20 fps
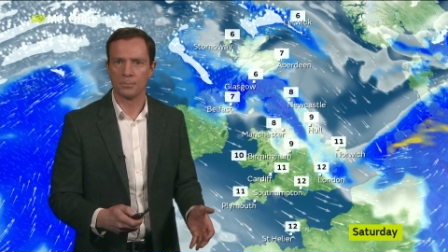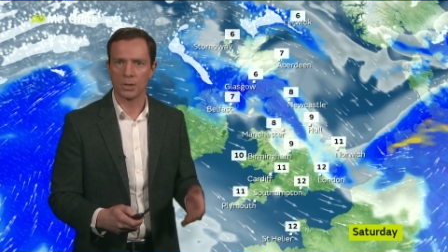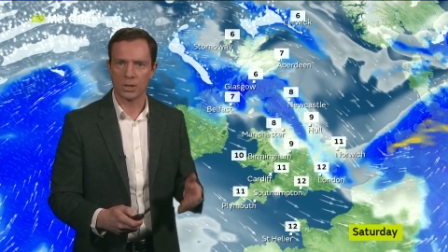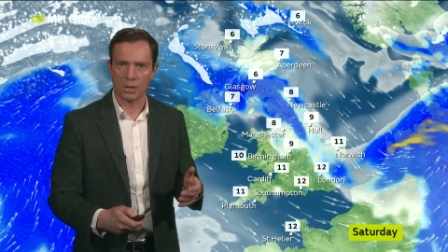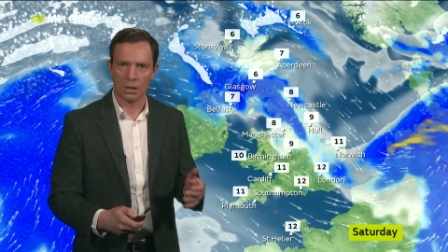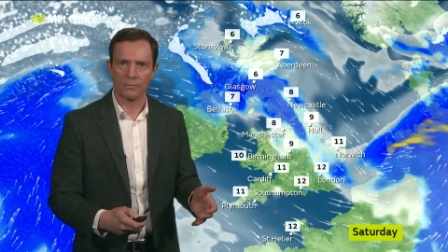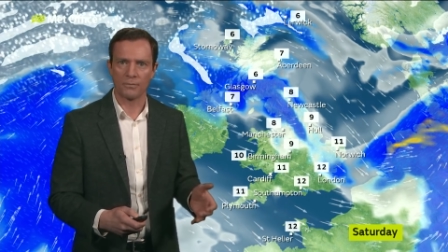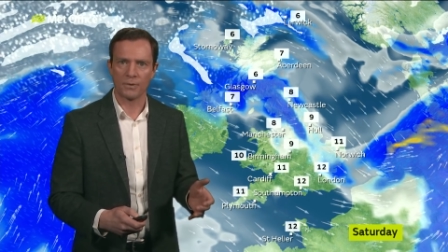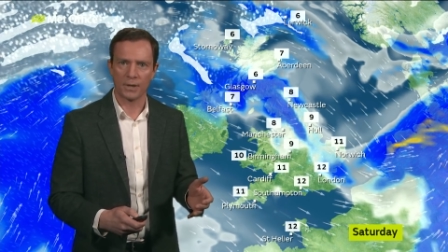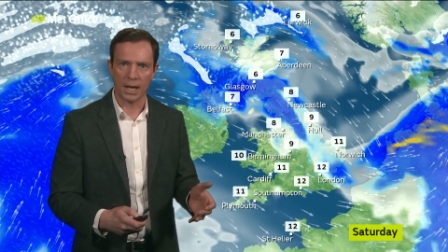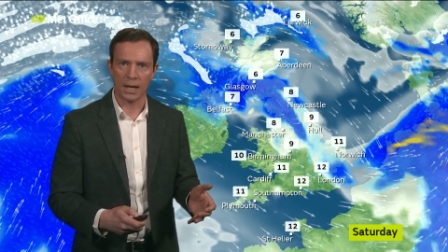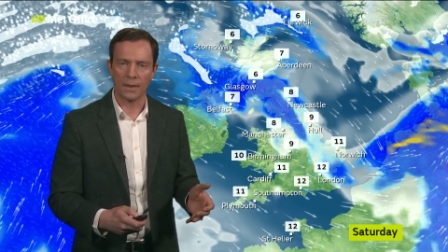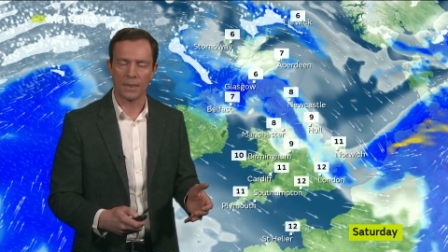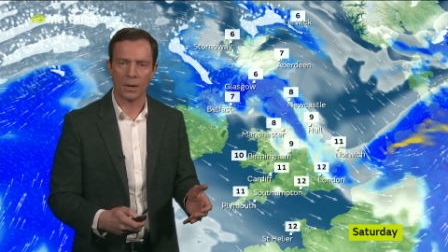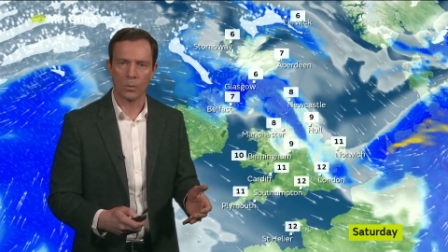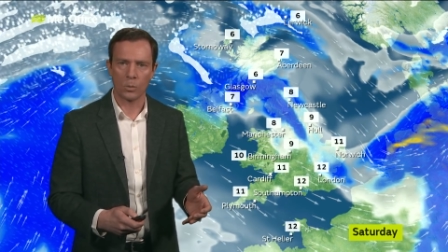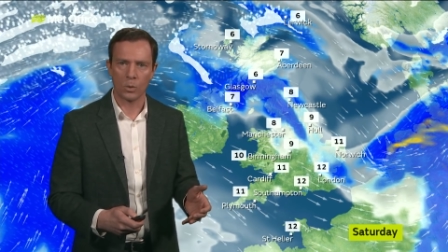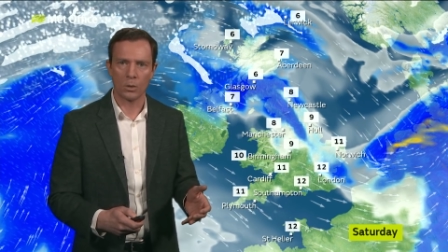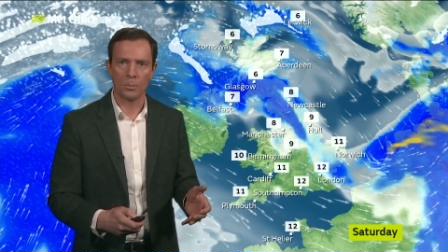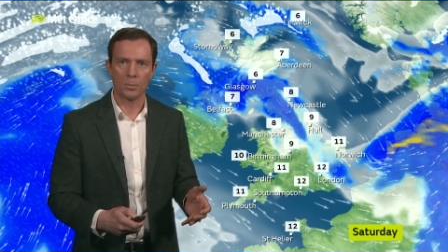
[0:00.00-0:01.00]
but don't forget
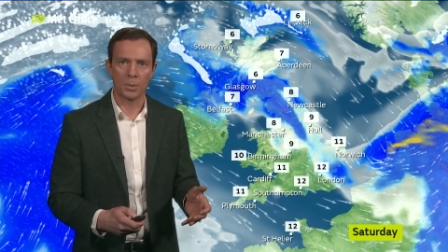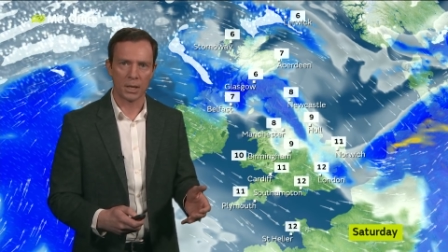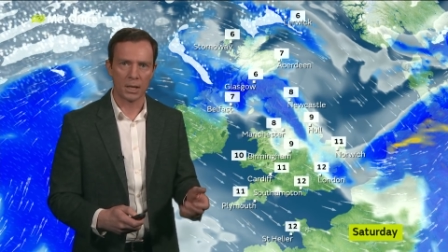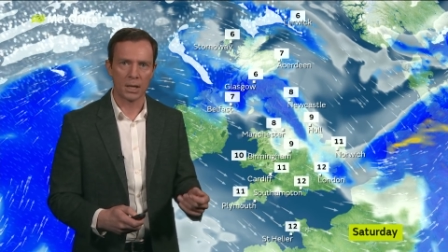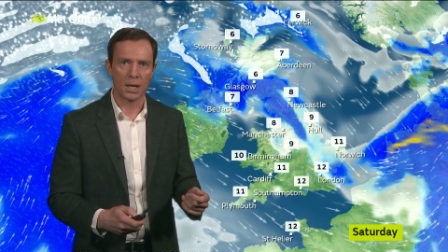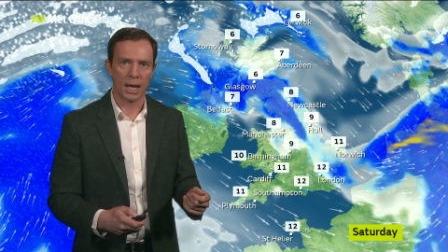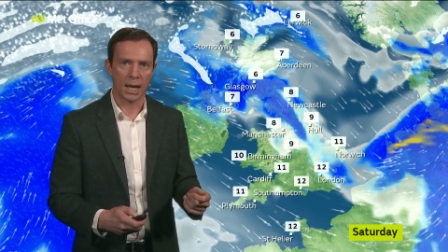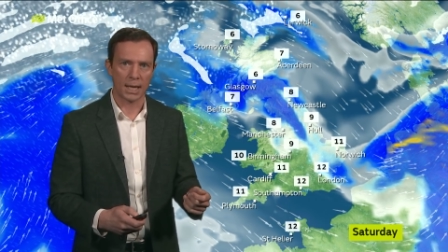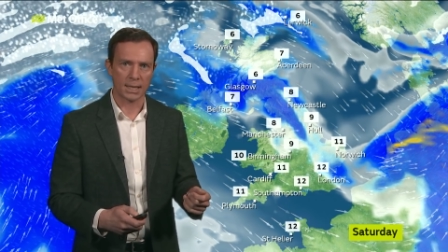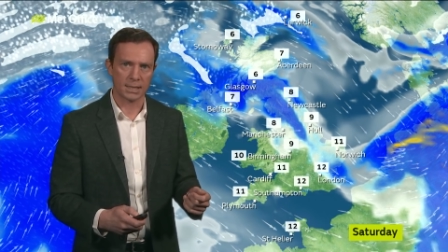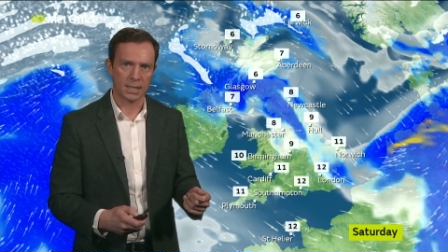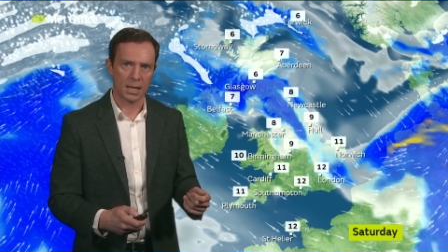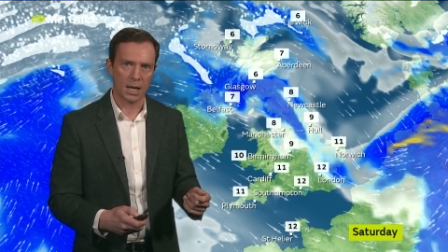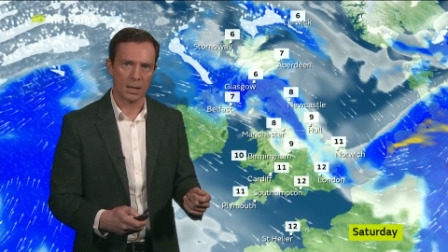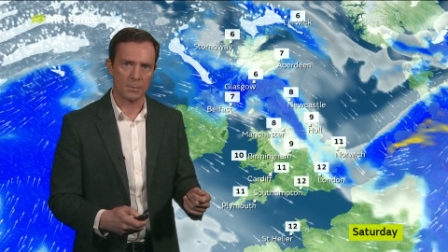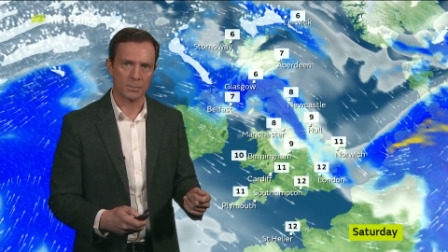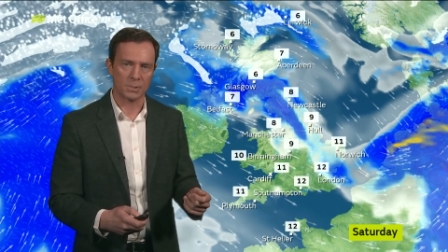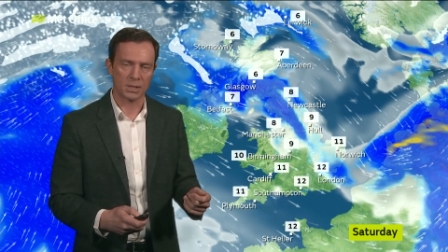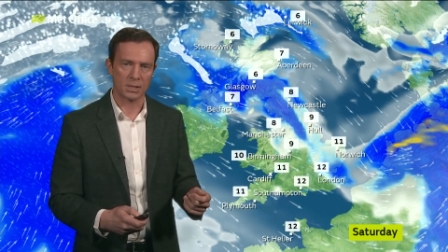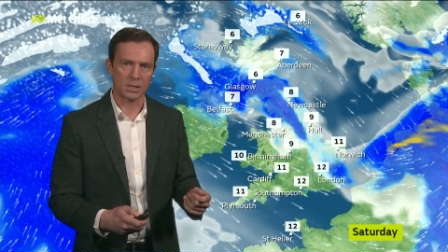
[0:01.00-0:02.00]
there will be at
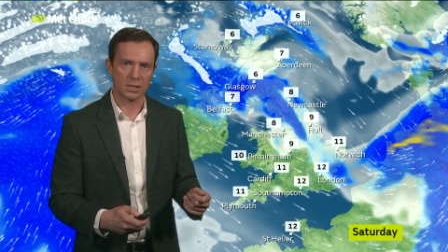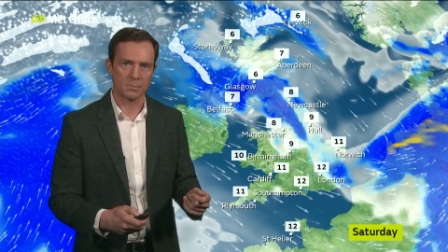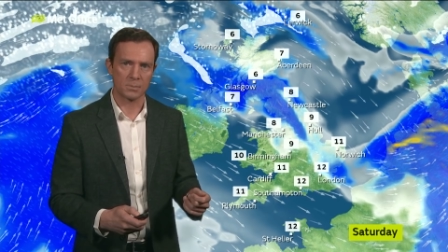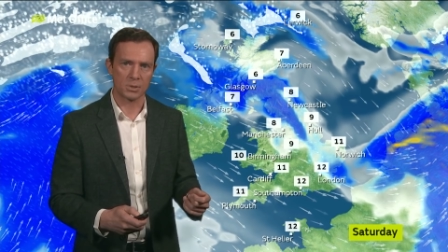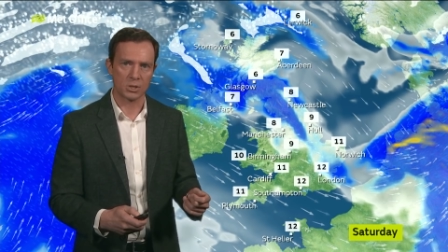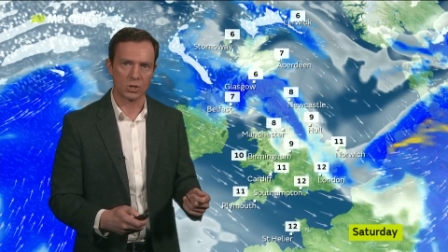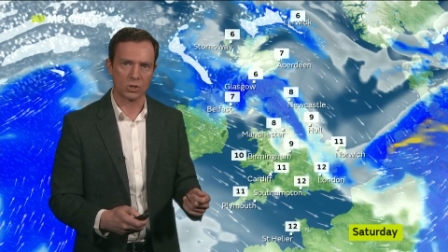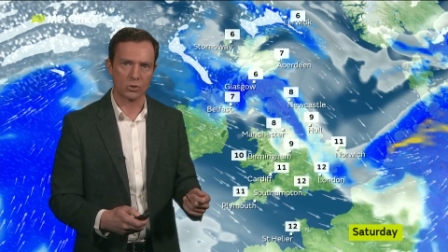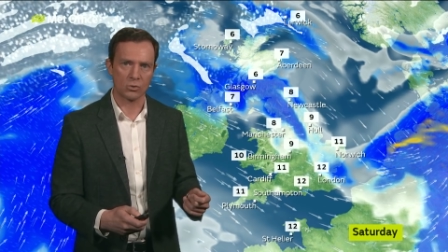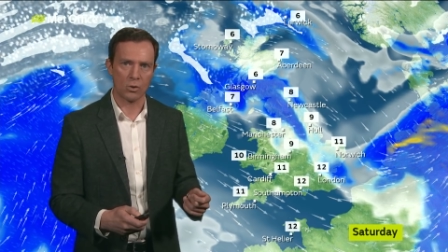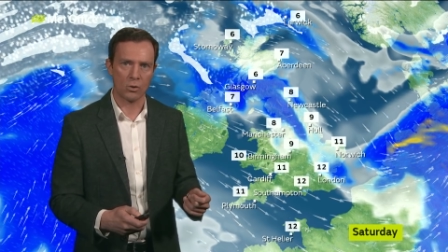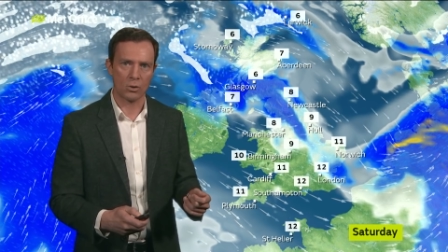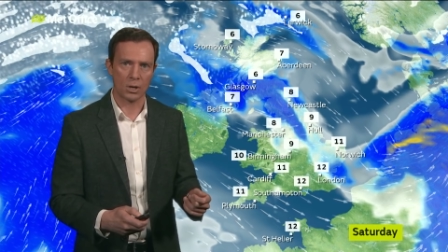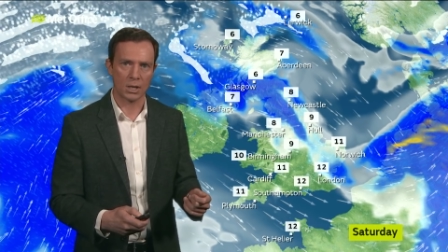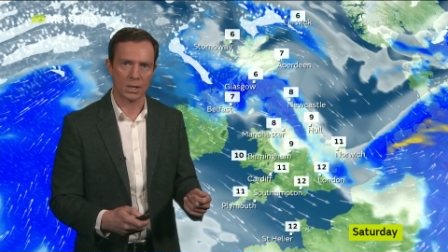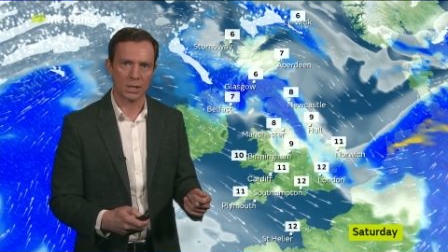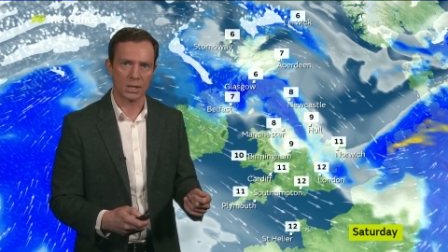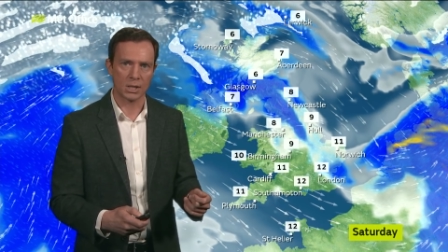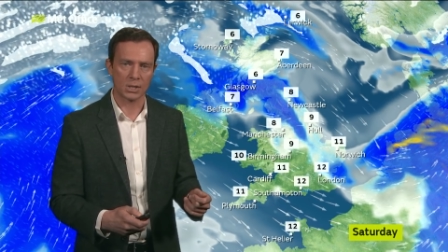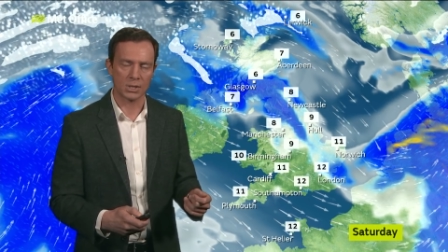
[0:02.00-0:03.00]
times some strong
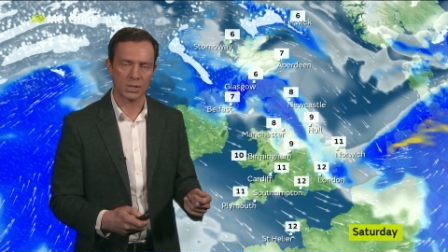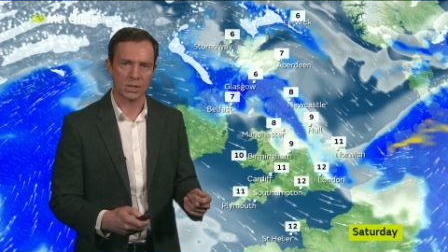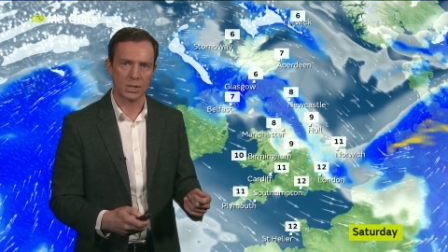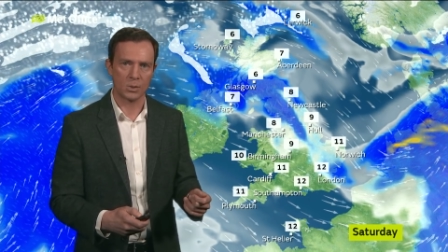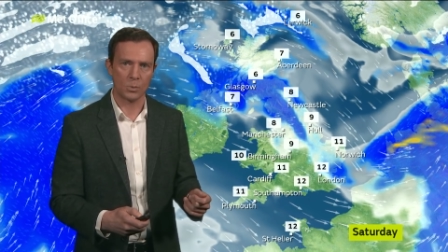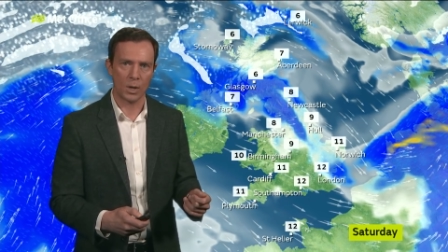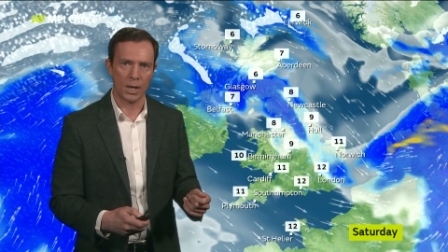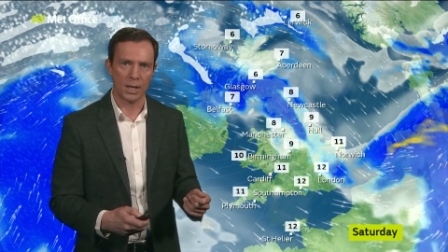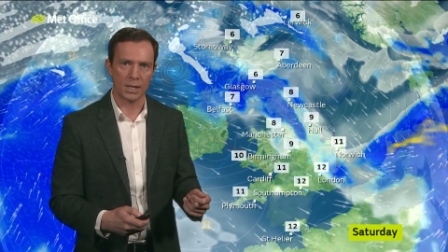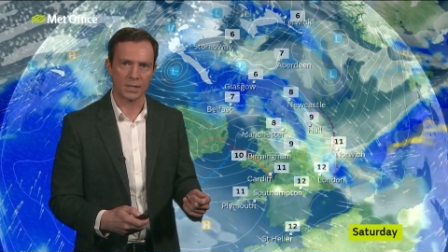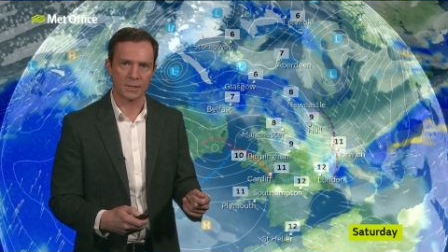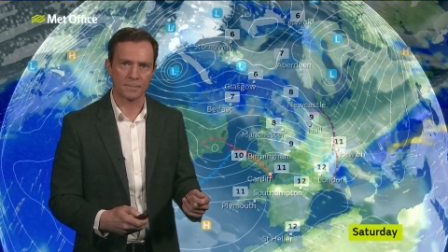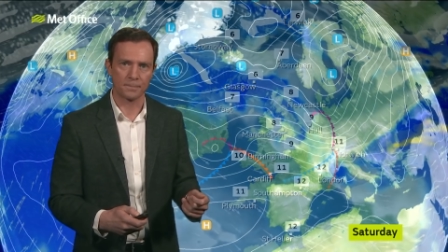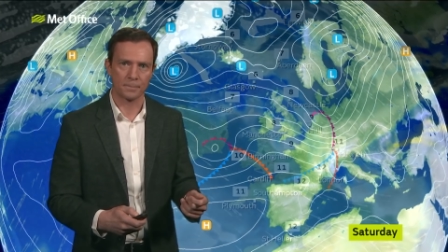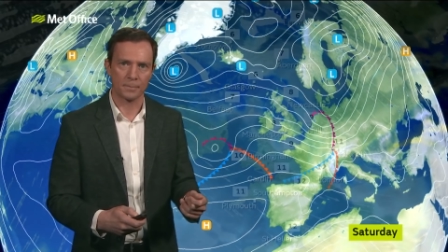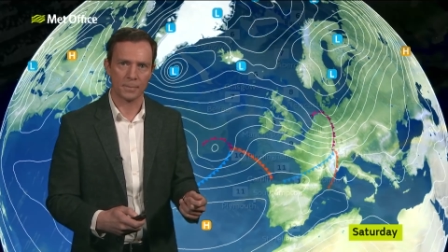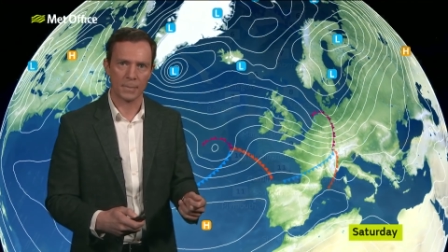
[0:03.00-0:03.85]
and gusty winds.